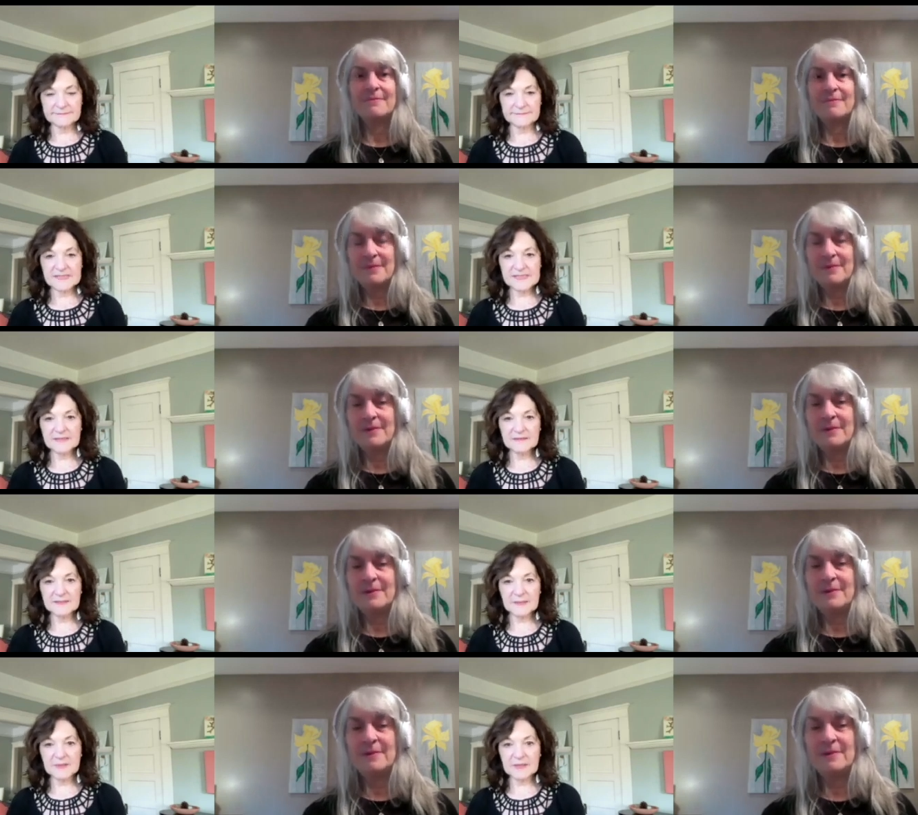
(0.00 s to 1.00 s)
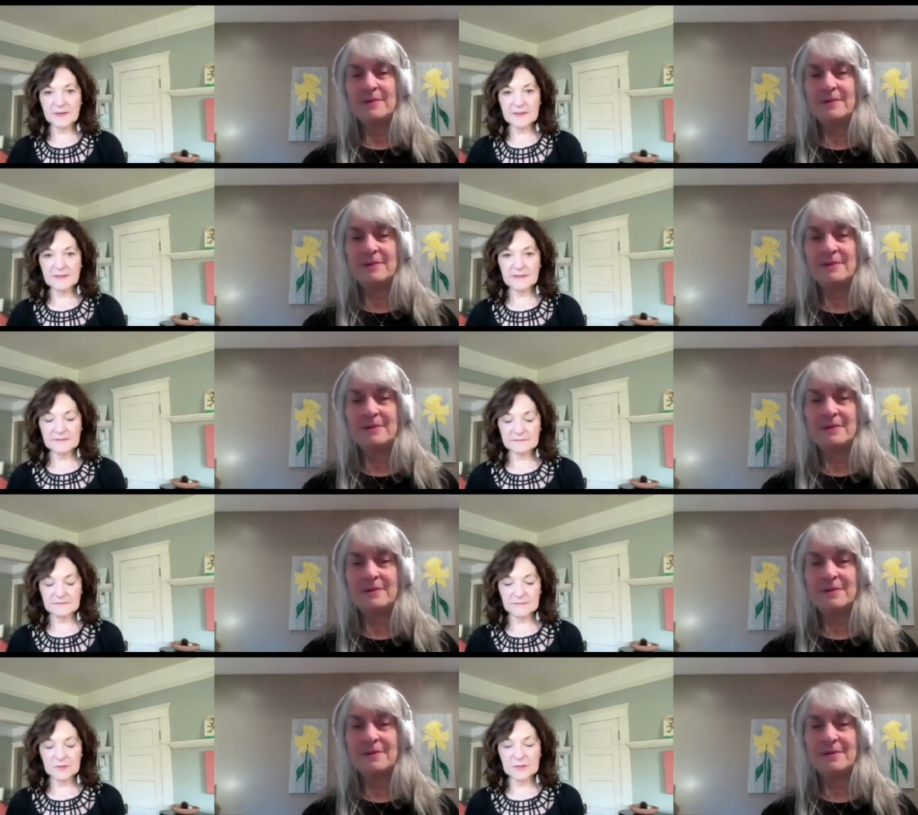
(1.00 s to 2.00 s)
Speaker 1: sealed up in our little
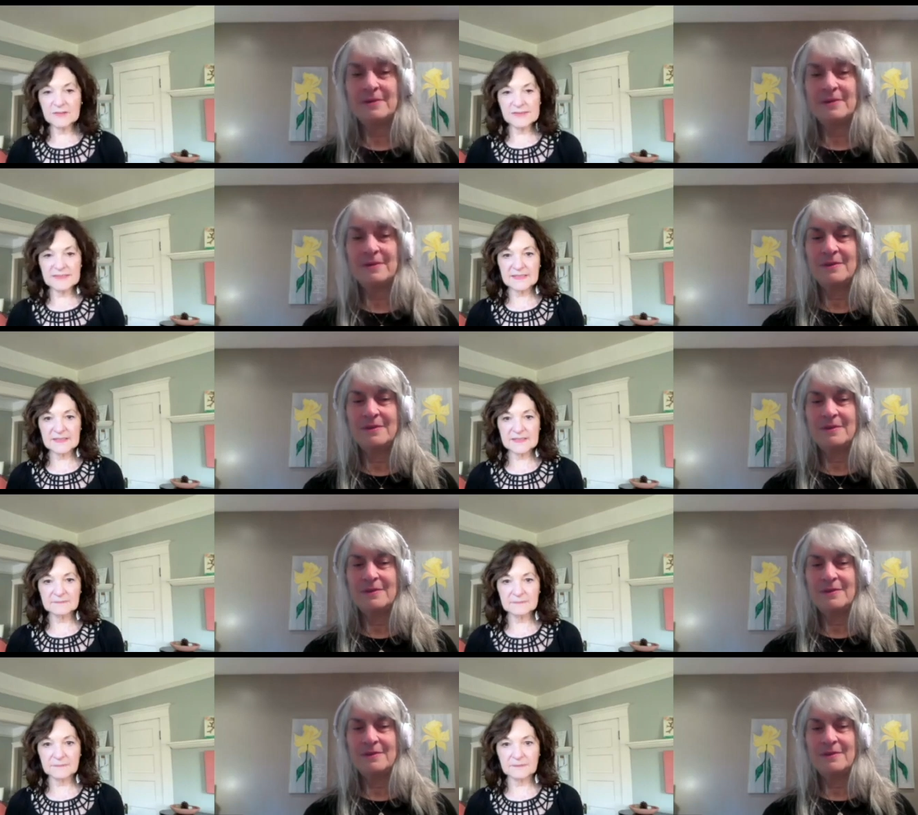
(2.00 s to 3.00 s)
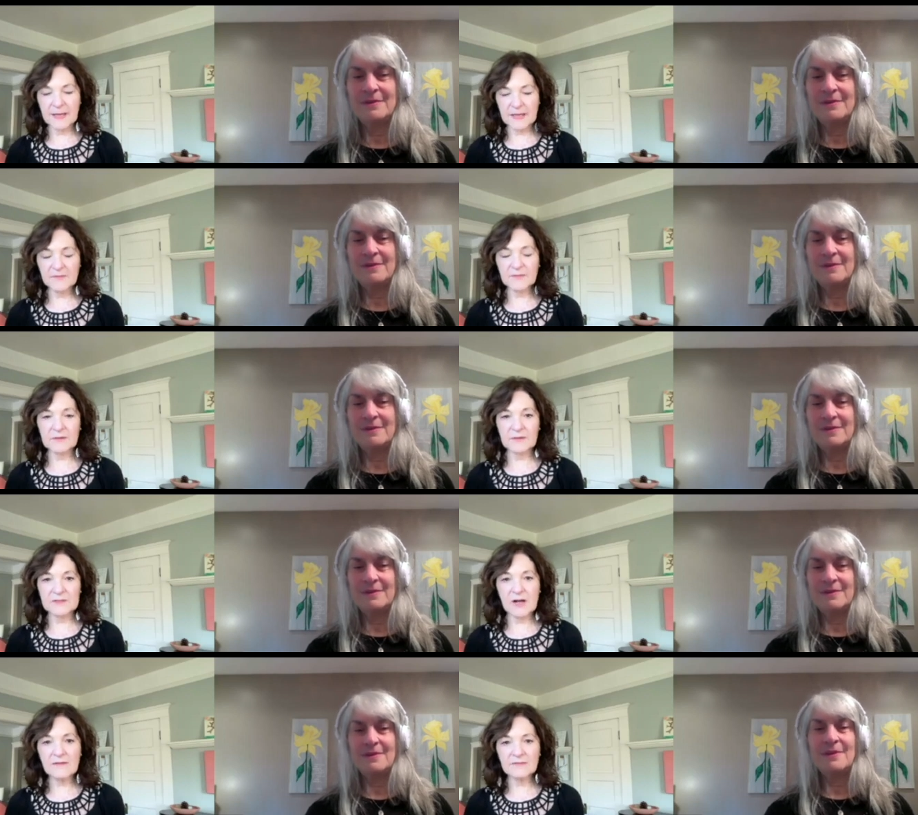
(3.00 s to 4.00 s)
world, and it's painful, it's
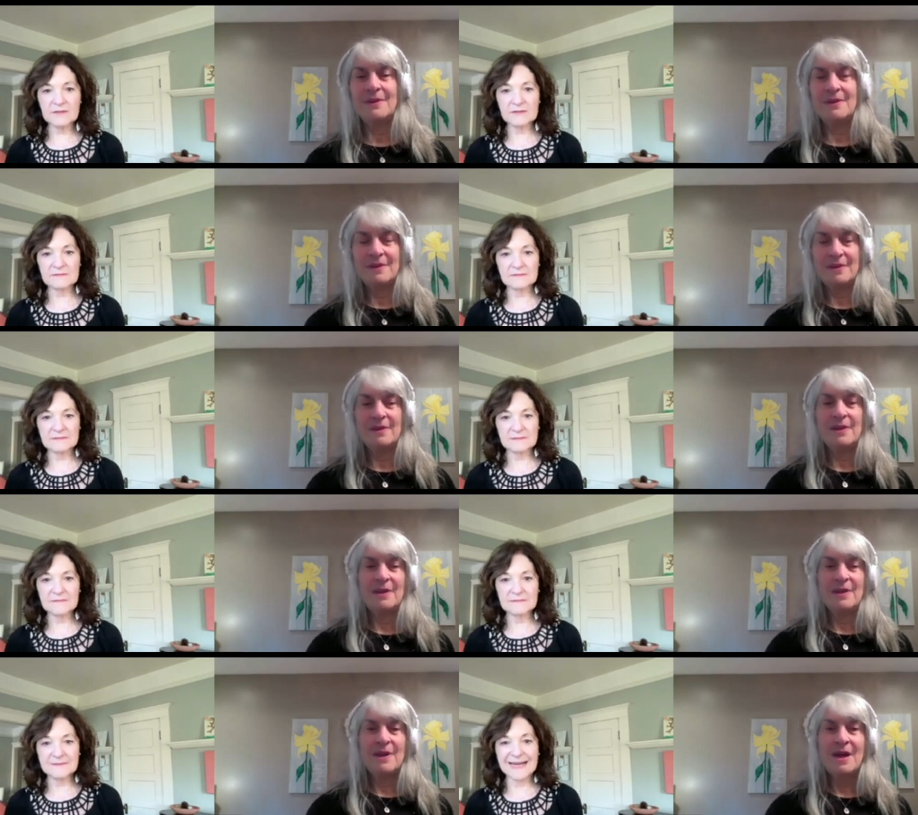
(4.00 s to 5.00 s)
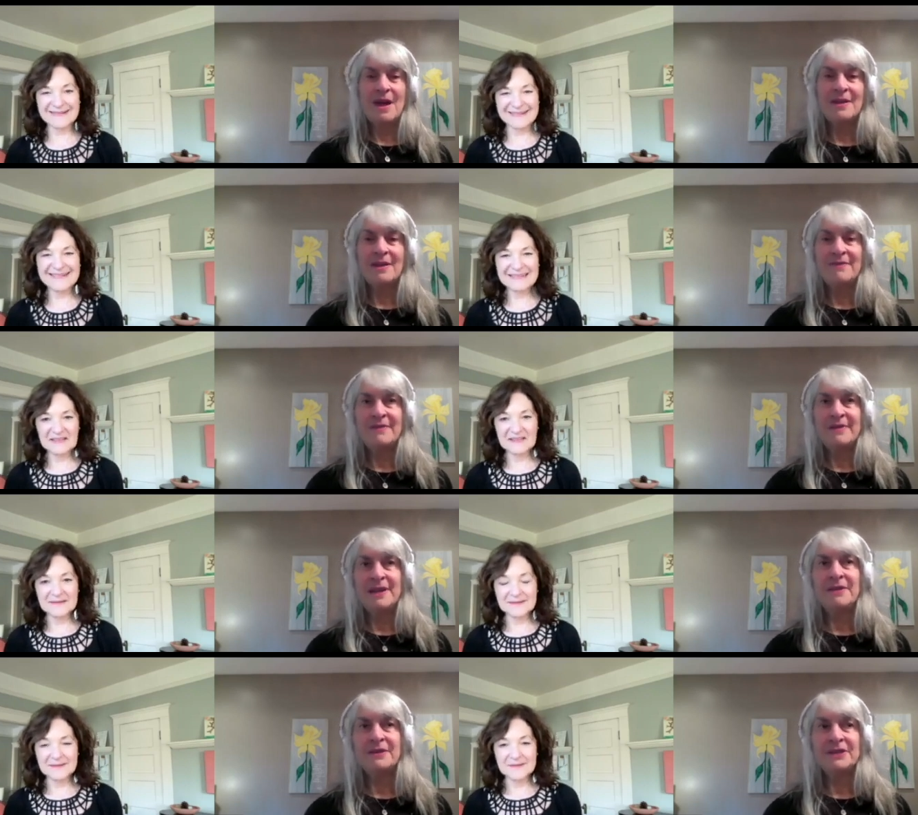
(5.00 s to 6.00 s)
awful.
Speaker 2: I love what
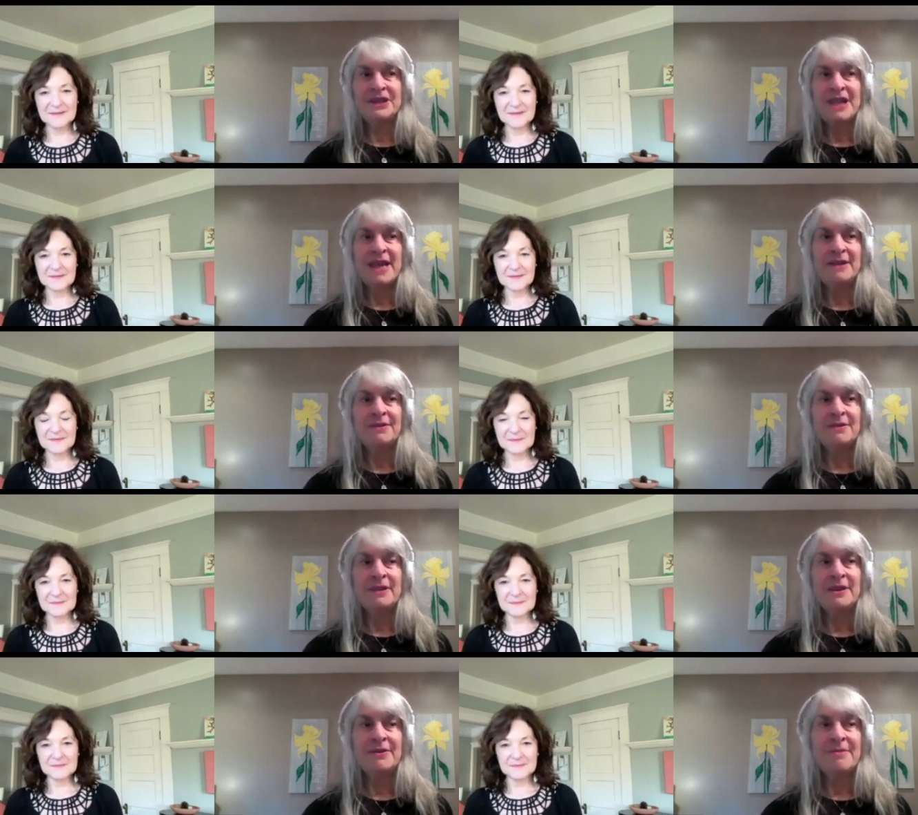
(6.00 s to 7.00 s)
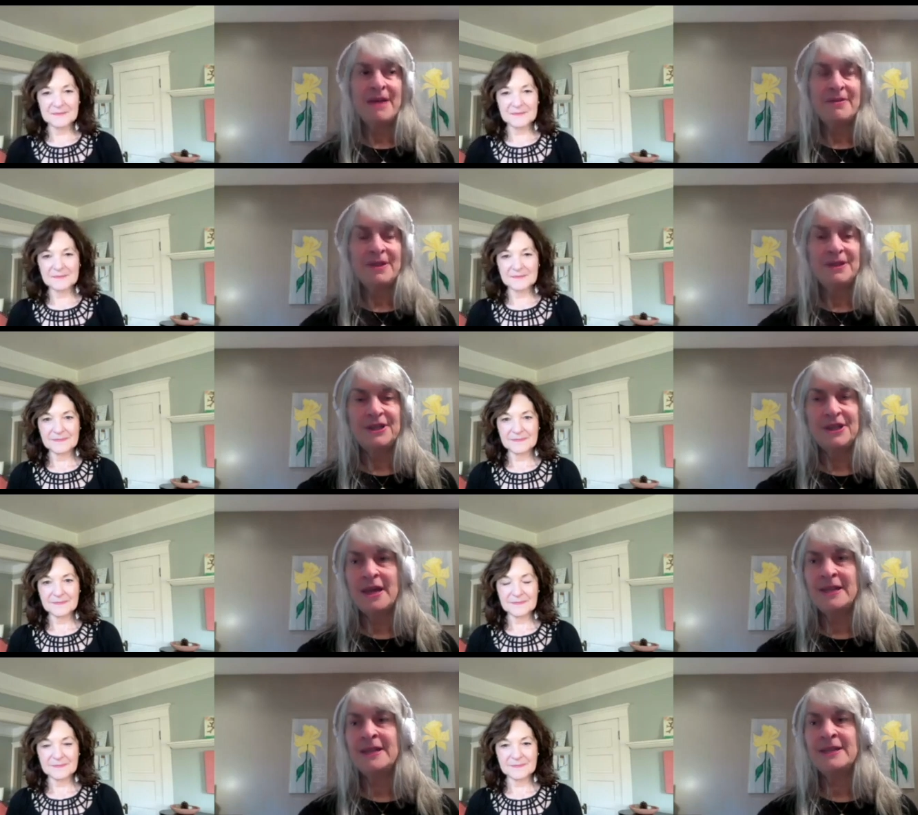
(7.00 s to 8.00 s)
you were saying earlier about the
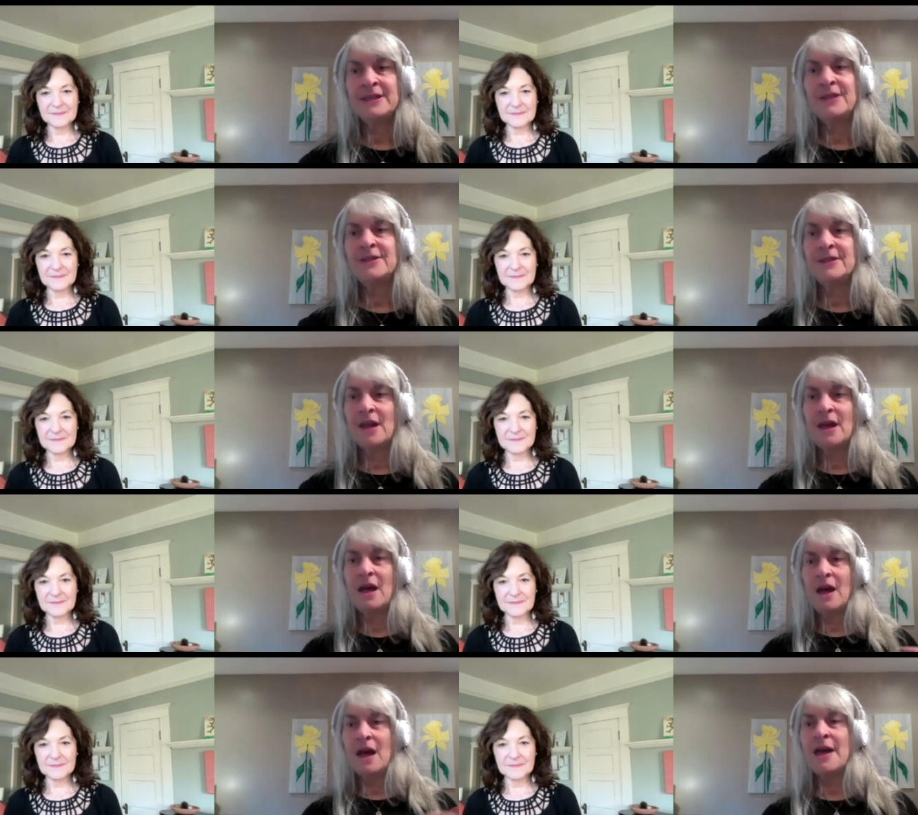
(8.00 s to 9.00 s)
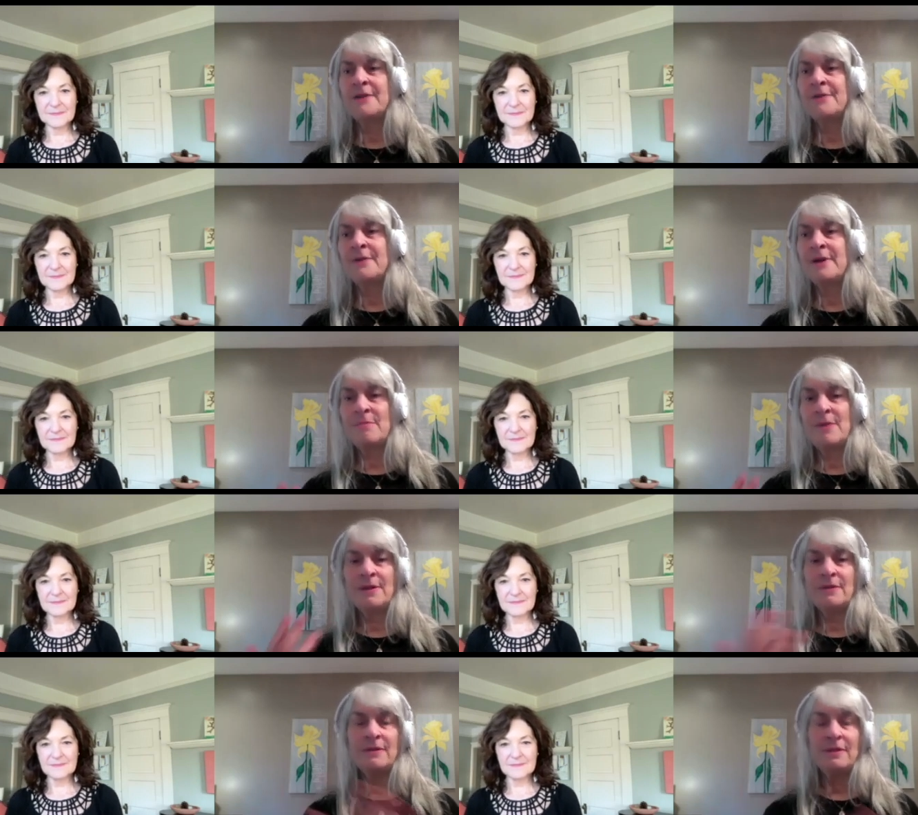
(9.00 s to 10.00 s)
silence, because I grew up
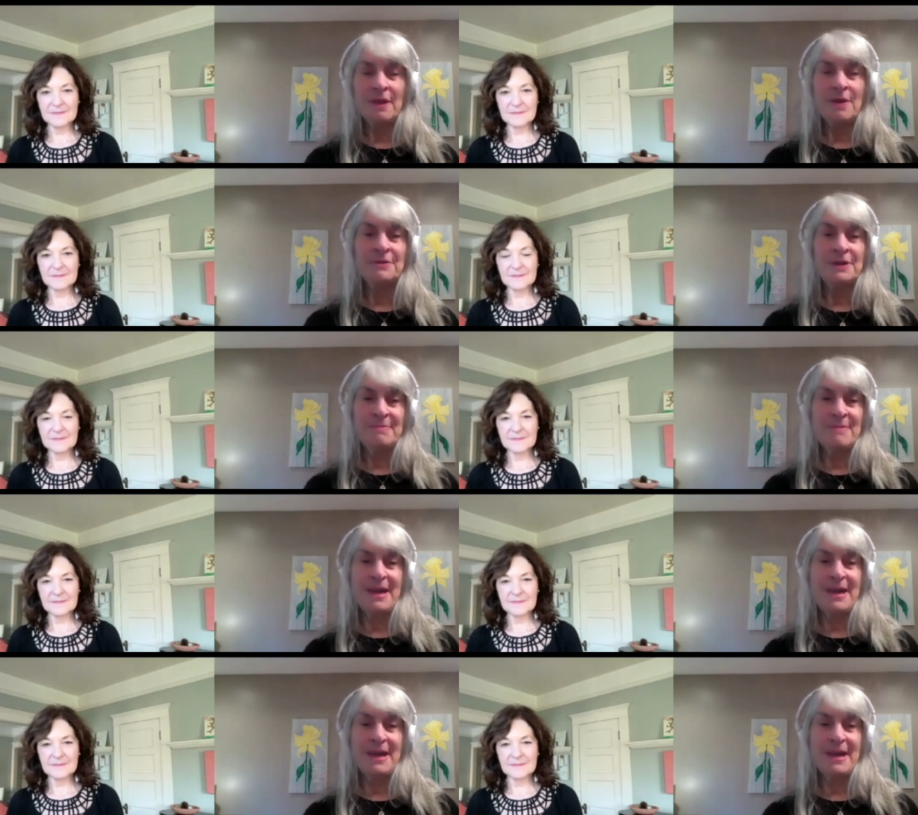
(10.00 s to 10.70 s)
alone in my